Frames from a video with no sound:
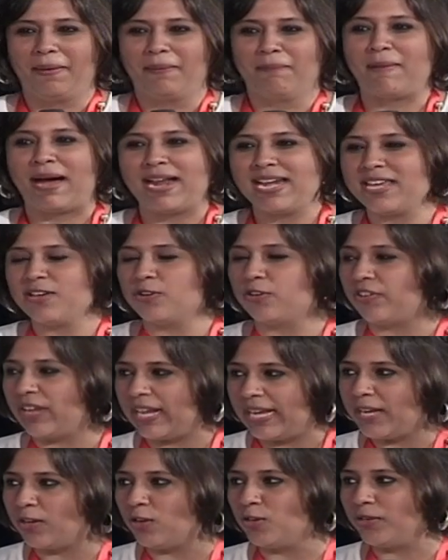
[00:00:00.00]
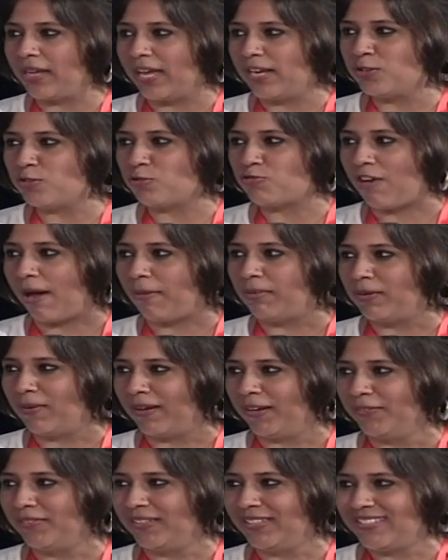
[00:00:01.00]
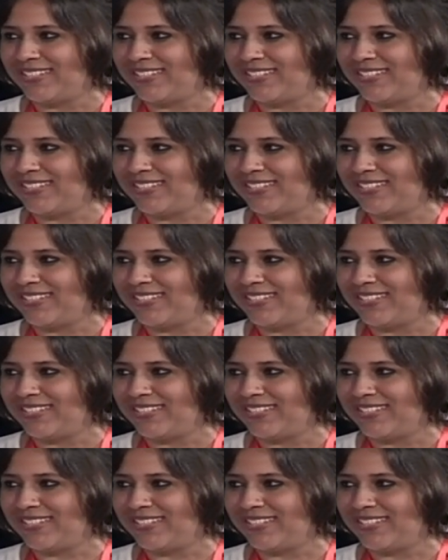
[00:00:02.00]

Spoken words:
Mani, you're really going to get into trouble one of these